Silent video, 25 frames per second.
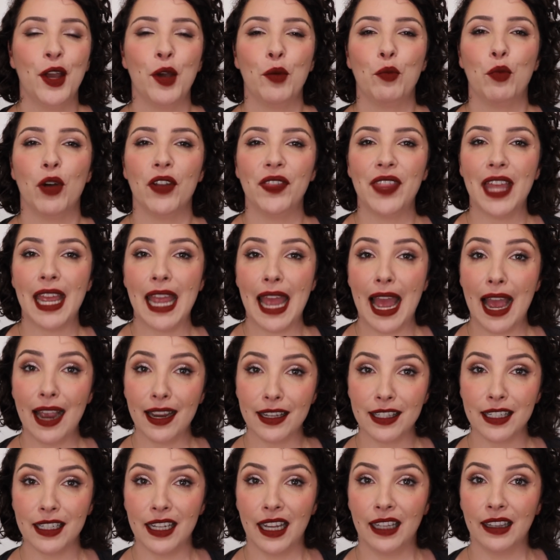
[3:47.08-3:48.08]
what they
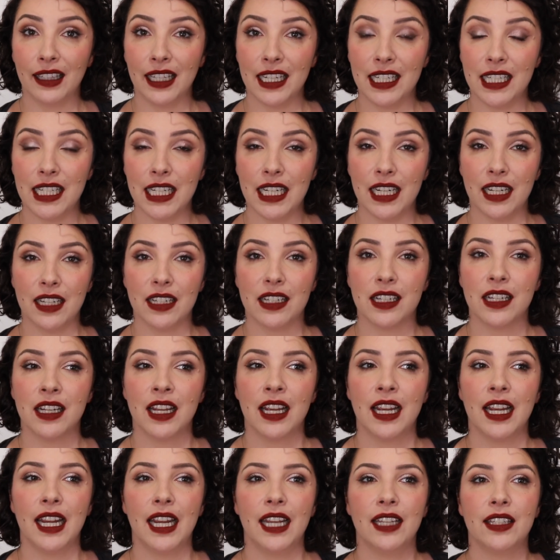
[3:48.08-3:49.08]
accidentally did,
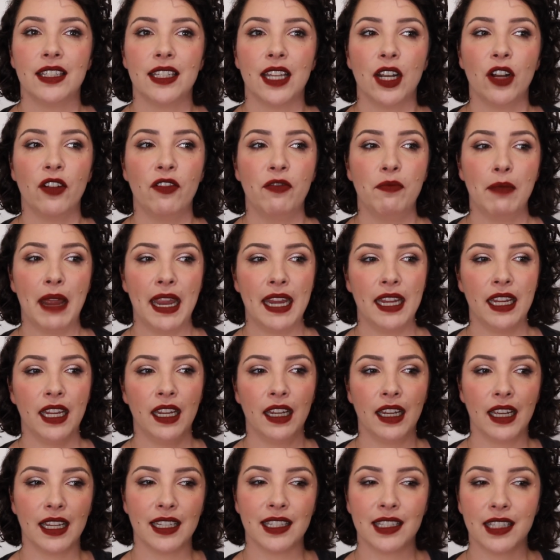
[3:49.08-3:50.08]
instead of
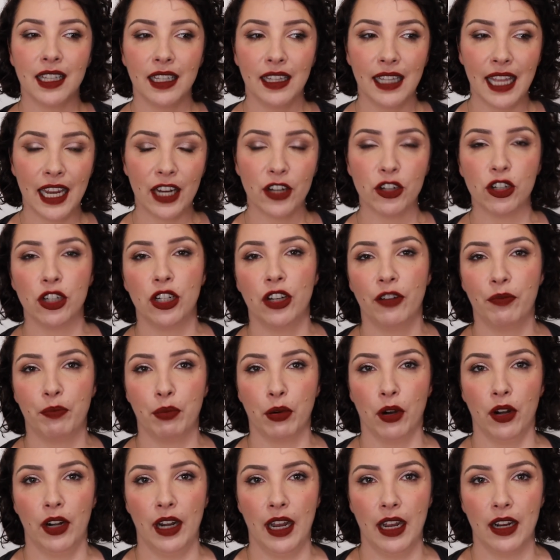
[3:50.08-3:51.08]
making a selection of
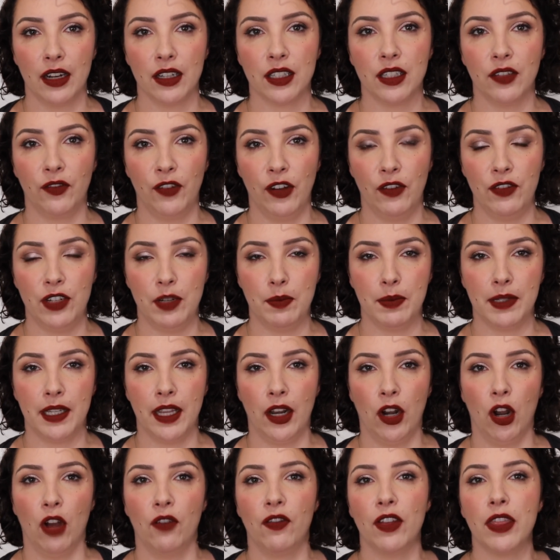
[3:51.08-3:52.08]
products
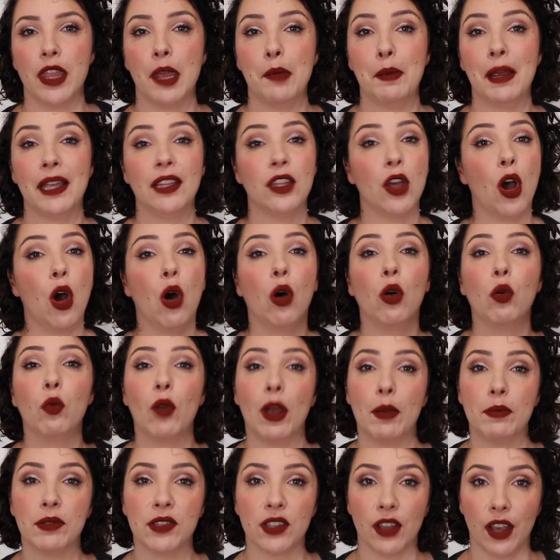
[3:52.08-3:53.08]
50% off, they made the whole
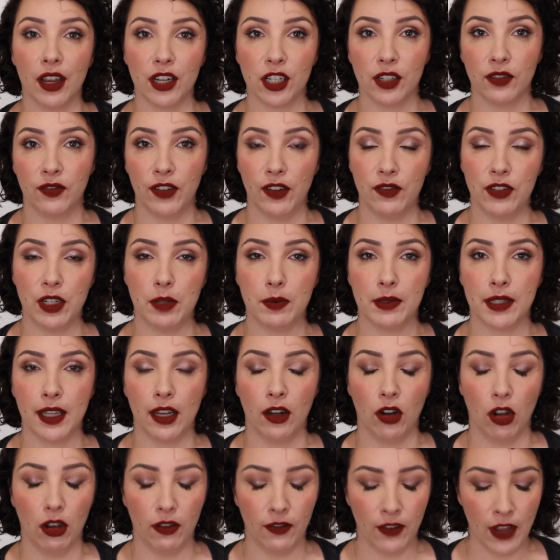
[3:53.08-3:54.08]
website 50%
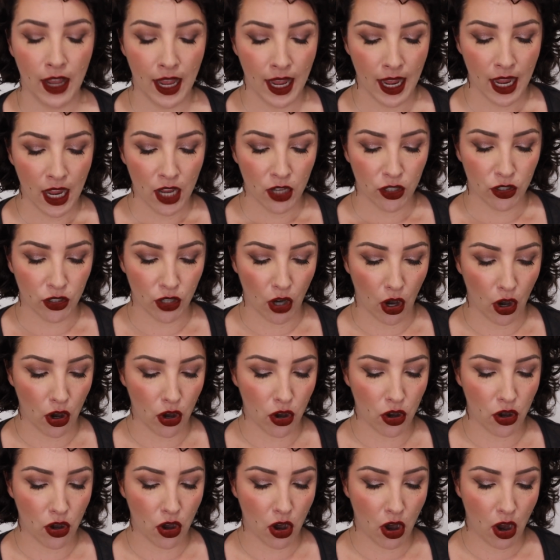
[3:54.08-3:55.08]
off.
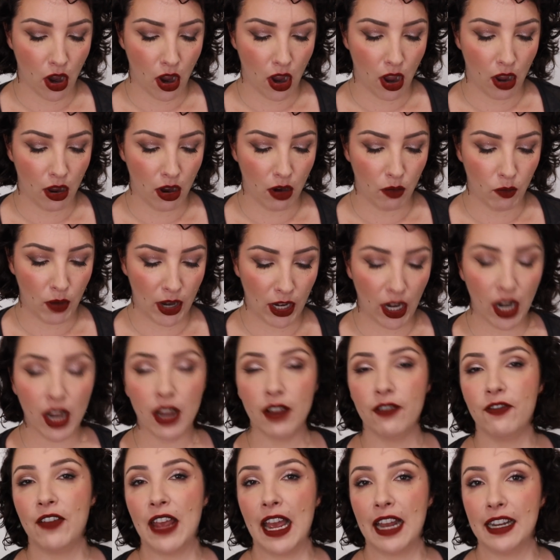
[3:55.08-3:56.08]
So when I
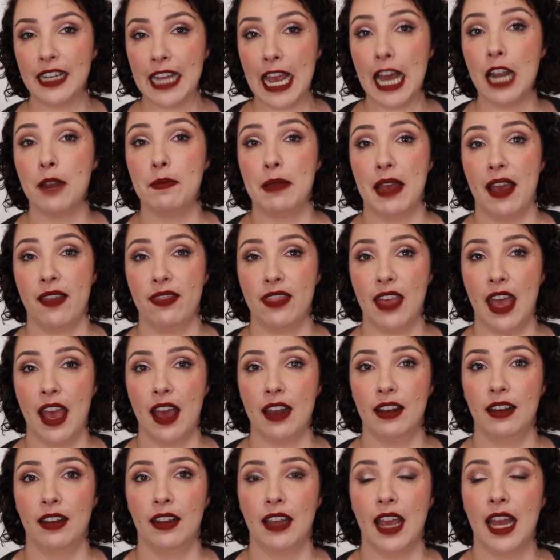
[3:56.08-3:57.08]
found out about
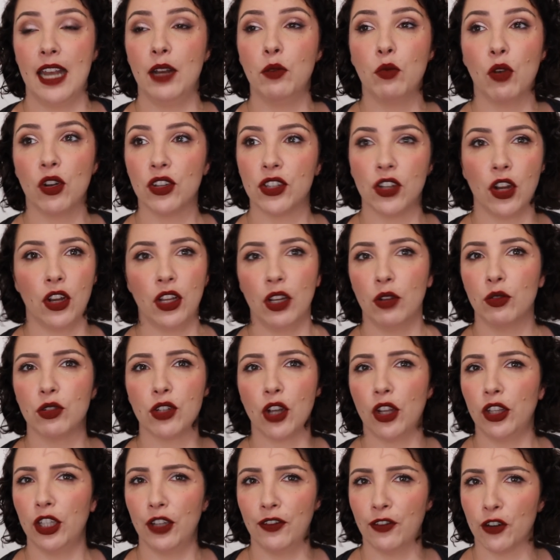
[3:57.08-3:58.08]
that, and it was
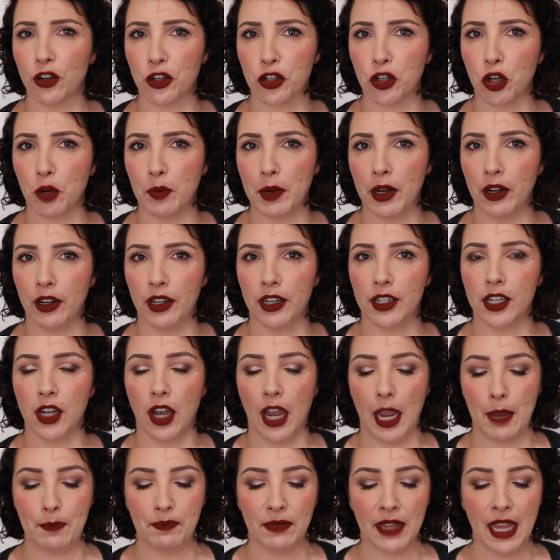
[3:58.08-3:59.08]
only for a short period of
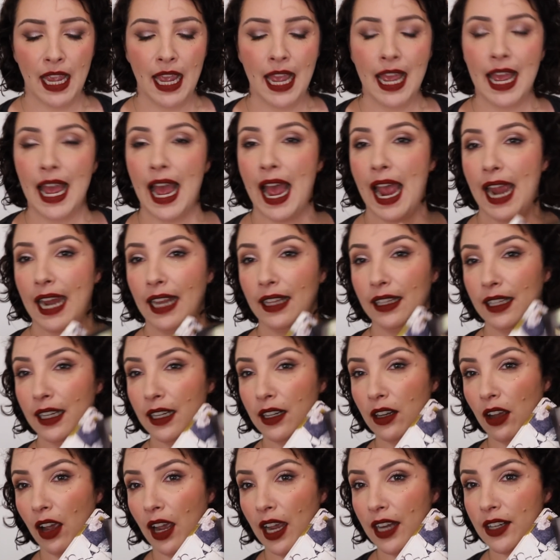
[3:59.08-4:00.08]
time, Hayley
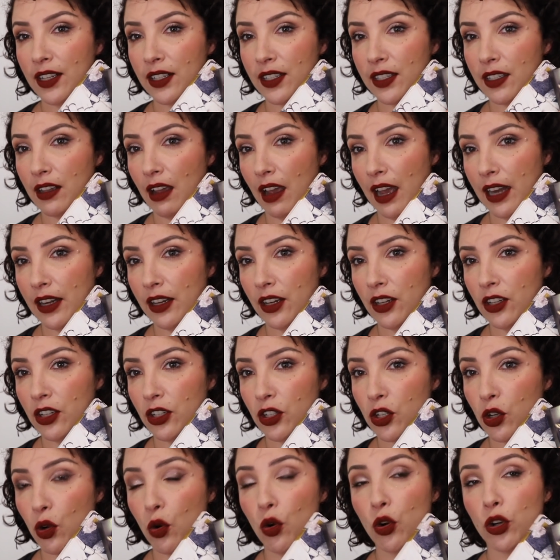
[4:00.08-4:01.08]
and I decided
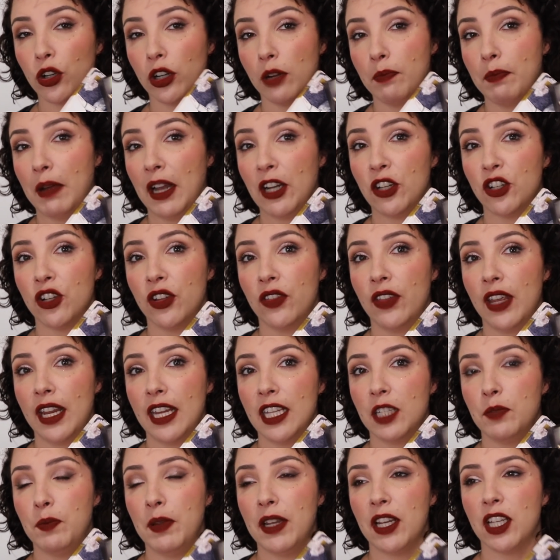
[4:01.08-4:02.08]
to order a bunch of
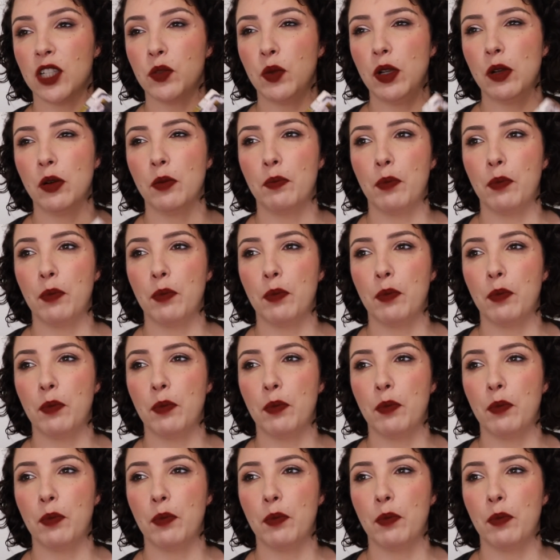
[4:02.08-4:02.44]
these because we were